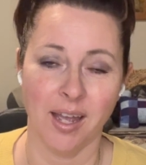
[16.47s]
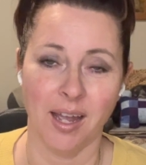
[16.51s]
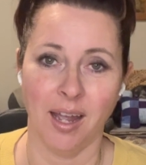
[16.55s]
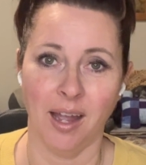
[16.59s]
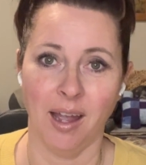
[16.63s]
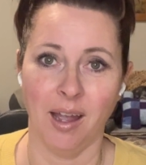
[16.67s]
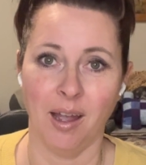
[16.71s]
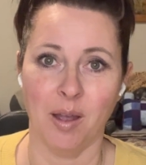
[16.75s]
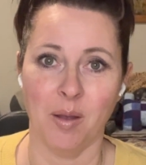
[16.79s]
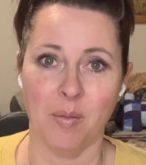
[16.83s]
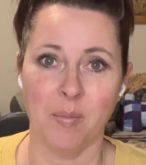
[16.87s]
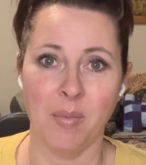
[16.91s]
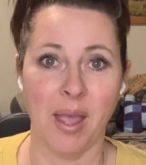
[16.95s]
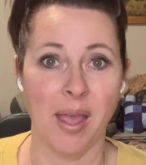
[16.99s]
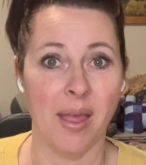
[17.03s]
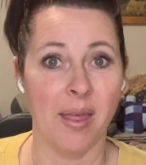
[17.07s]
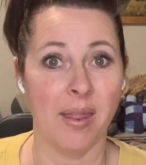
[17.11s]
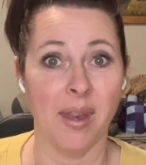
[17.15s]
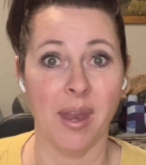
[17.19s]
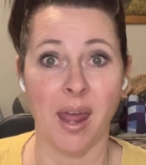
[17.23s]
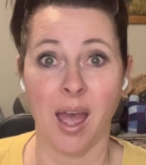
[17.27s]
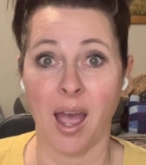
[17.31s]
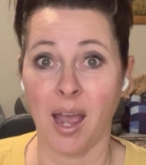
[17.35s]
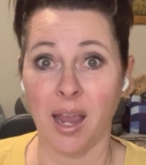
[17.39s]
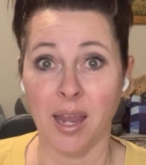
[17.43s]

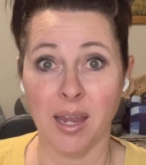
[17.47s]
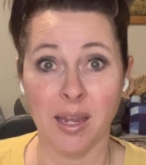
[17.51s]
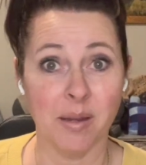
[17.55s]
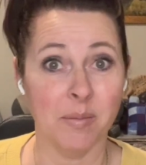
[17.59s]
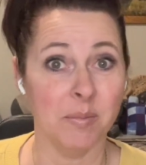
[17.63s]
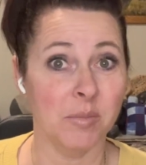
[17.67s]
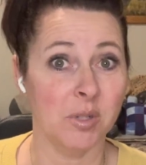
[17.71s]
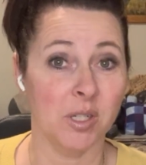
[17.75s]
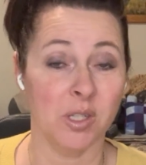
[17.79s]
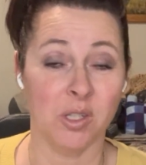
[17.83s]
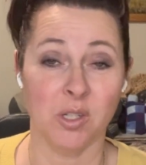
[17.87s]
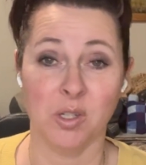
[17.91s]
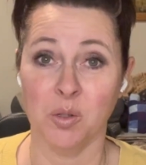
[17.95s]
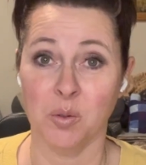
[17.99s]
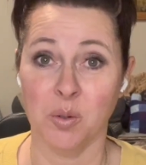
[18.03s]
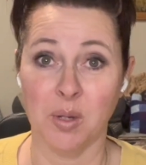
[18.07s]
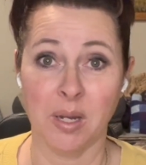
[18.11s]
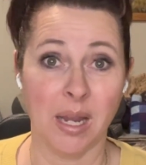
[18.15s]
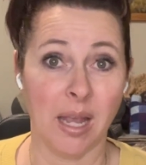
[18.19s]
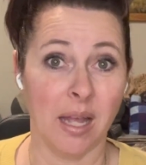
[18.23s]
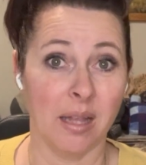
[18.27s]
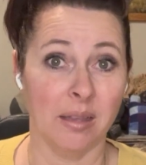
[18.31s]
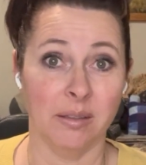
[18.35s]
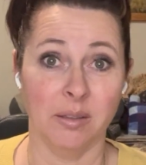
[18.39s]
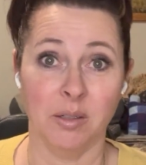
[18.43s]
And I am just
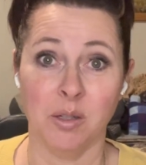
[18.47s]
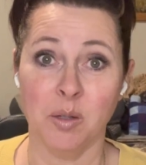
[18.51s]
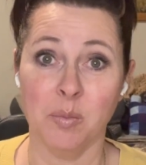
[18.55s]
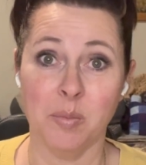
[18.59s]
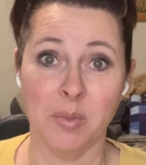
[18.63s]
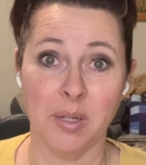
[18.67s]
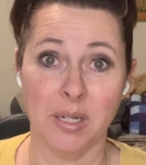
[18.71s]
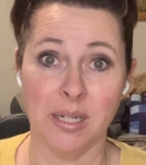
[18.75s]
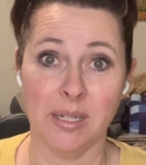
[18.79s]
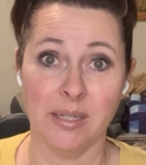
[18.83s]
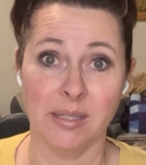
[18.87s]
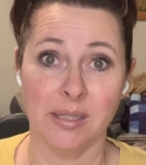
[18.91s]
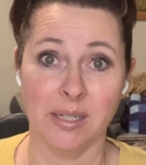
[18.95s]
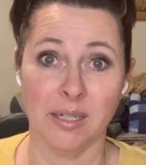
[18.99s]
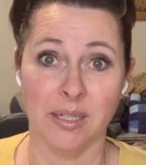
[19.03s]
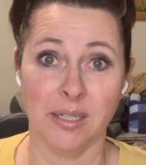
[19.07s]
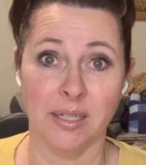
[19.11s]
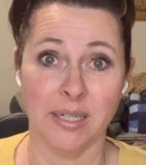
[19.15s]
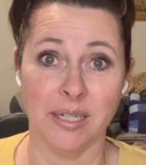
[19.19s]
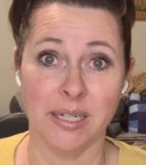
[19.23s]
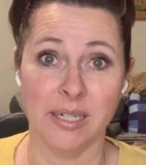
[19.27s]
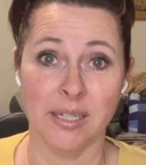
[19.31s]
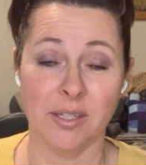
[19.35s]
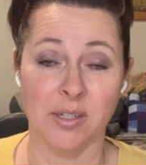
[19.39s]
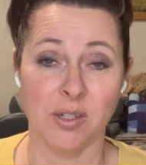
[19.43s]
doing a little mini
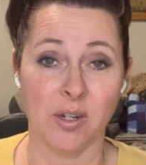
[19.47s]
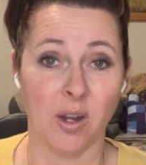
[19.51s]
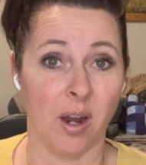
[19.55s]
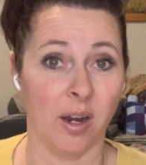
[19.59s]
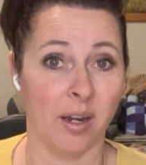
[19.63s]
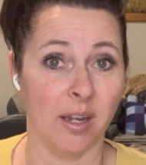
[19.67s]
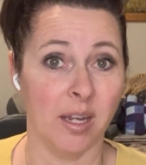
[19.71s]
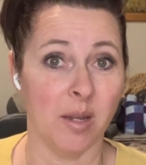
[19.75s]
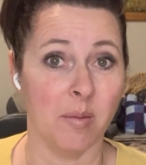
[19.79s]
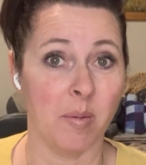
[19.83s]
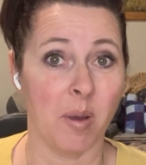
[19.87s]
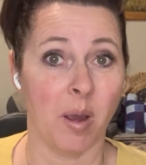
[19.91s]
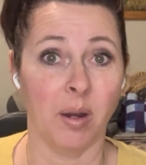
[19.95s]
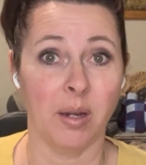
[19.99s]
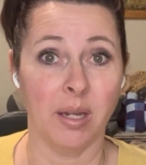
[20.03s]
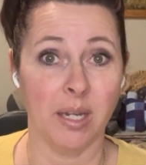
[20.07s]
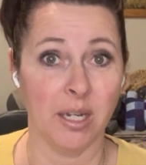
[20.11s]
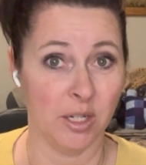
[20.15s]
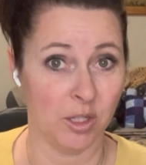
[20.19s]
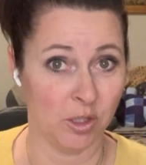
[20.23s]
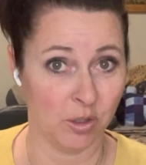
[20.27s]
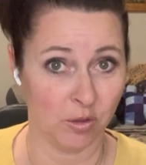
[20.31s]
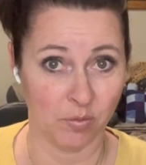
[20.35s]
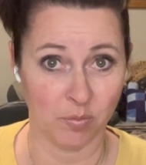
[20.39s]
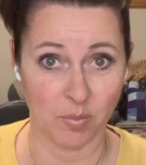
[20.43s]
series talking about
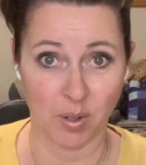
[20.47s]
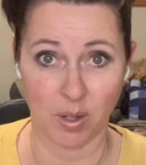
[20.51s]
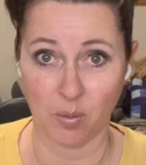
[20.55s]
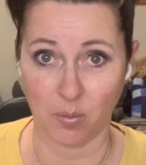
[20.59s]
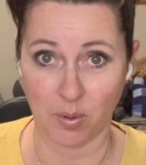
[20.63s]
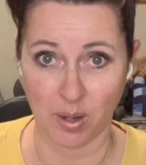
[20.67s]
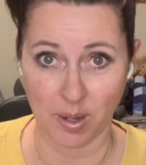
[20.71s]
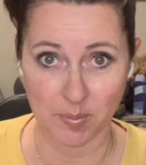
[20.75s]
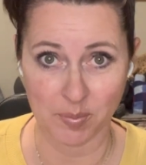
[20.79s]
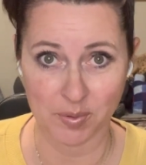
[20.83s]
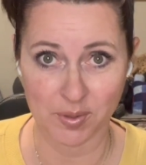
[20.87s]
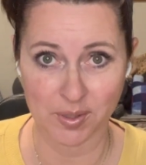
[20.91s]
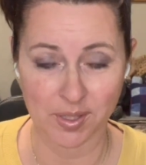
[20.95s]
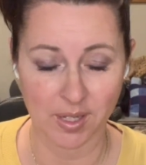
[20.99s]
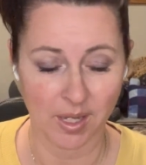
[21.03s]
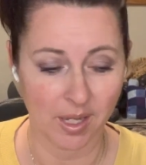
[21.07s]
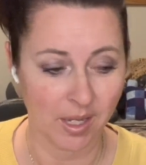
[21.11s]
each of my WIPs.